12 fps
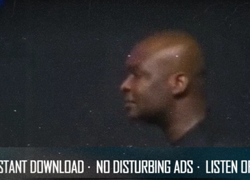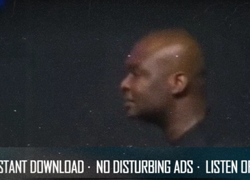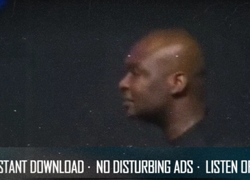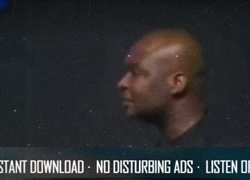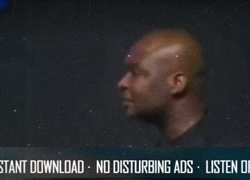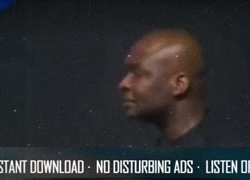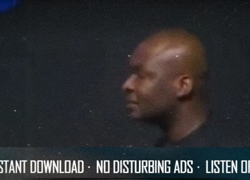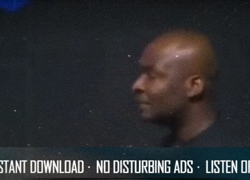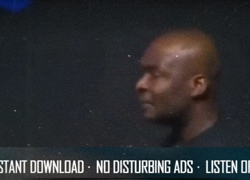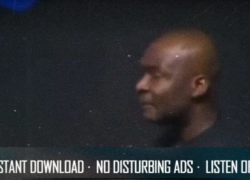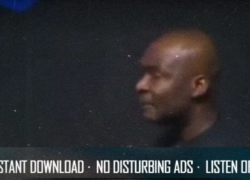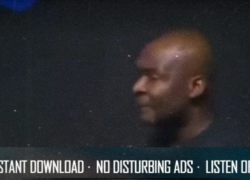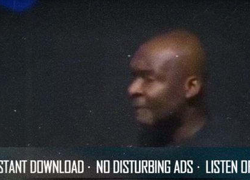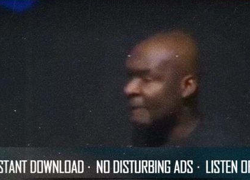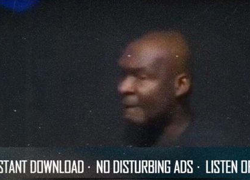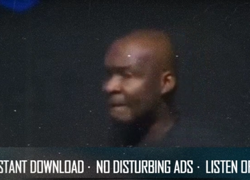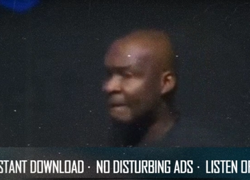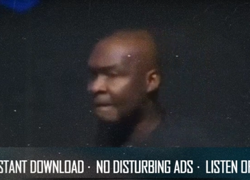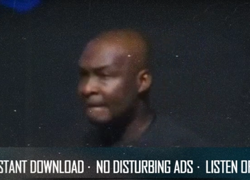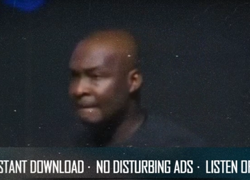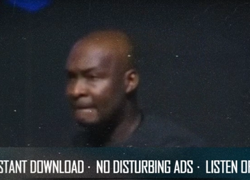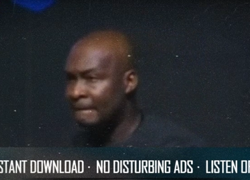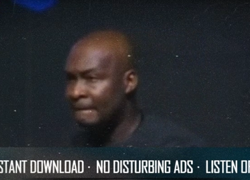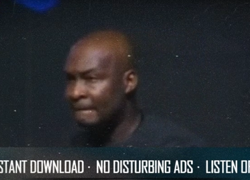
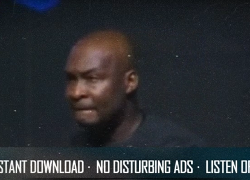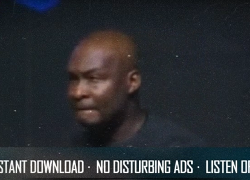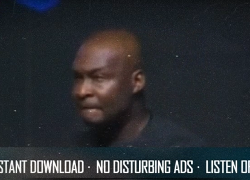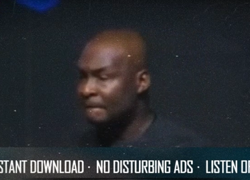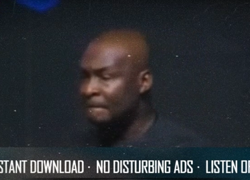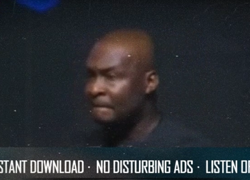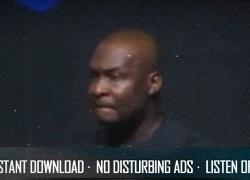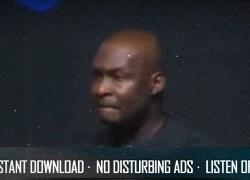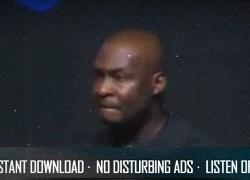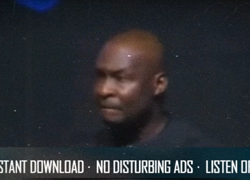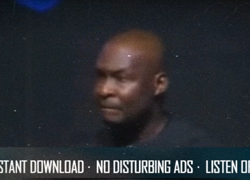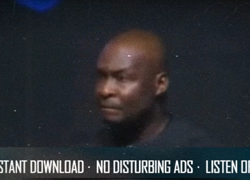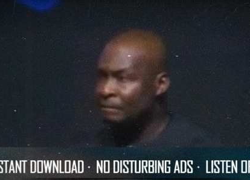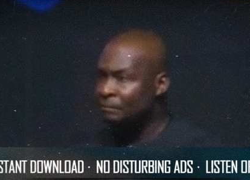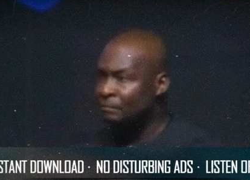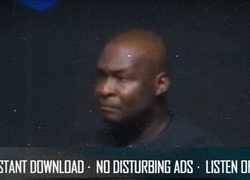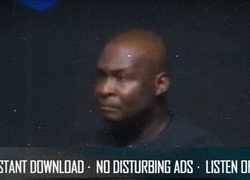(silence)